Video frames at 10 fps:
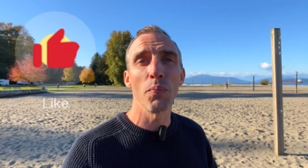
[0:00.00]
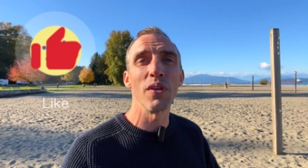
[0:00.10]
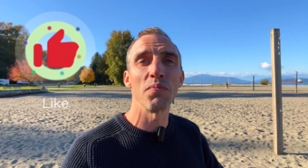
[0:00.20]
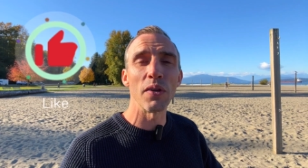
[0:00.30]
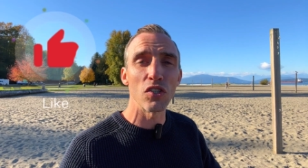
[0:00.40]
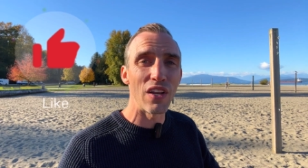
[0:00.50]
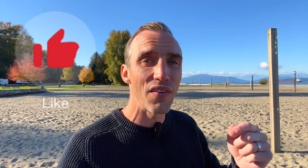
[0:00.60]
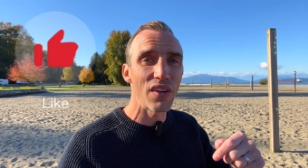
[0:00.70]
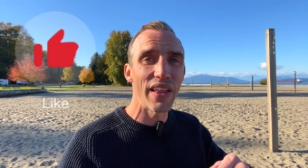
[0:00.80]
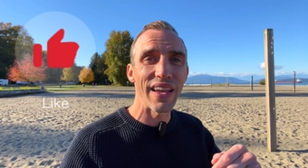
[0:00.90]
please make sure to
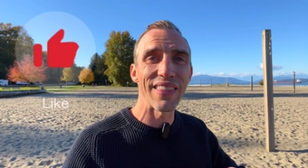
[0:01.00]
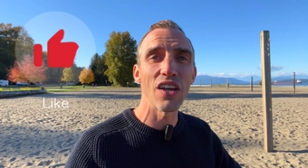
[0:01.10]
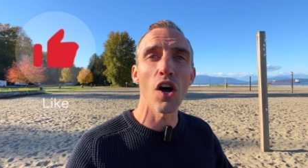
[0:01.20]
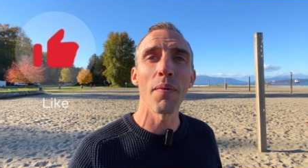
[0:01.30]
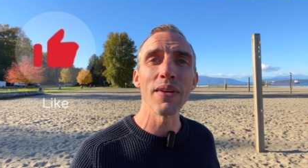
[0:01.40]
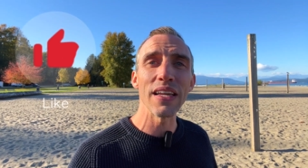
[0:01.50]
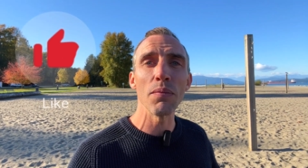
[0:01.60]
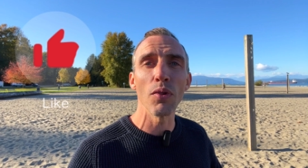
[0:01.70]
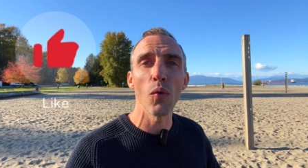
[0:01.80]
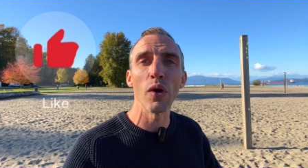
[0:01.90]
give it a like and then comment
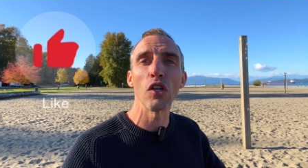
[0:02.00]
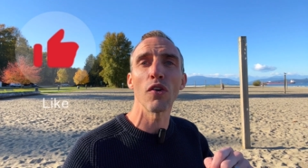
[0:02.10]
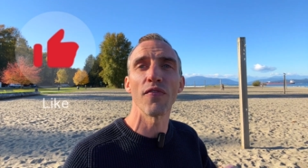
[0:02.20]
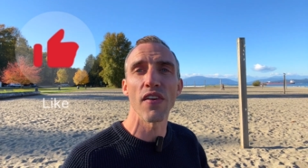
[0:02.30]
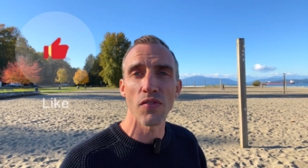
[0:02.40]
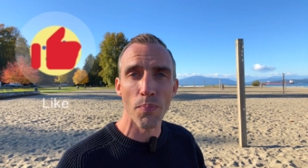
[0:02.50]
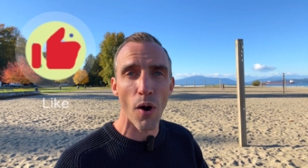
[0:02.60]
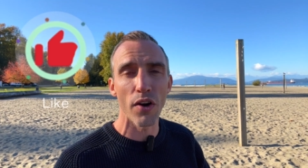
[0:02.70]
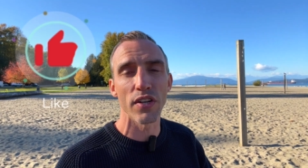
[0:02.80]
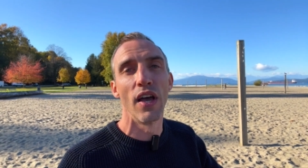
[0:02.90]
down below what your favorite
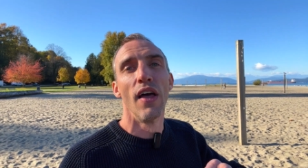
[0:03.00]
part